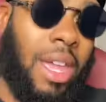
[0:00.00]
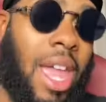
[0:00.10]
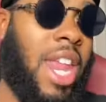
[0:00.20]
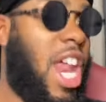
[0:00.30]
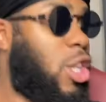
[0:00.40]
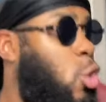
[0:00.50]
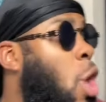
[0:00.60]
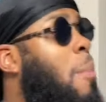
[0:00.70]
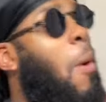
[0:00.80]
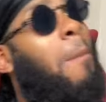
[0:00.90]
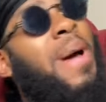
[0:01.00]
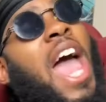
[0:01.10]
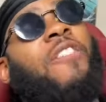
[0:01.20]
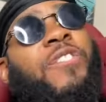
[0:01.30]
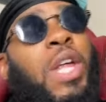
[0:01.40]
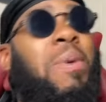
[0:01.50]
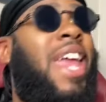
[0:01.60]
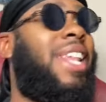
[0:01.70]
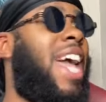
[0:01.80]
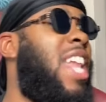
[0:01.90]
And hit a triple backflip
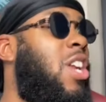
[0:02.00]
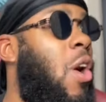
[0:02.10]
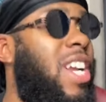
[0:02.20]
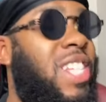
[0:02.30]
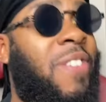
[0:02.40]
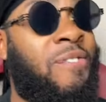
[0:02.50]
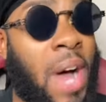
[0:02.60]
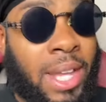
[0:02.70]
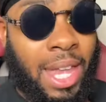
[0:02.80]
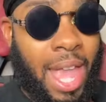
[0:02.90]
and landed on his fucking